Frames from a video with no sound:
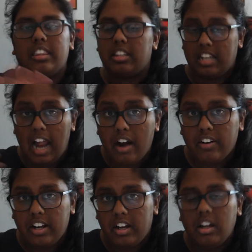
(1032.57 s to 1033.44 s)
the
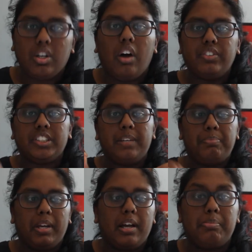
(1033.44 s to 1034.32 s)
carrier to obviously
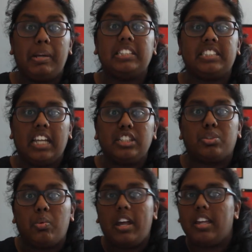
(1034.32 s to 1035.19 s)
pick up and
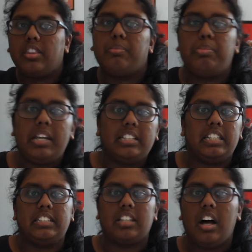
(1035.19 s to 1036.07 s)
sense where the B
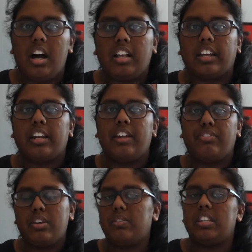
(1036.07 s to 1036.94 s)
Ts are, like
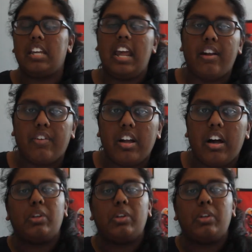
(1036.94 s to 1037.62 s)
if they're in the area.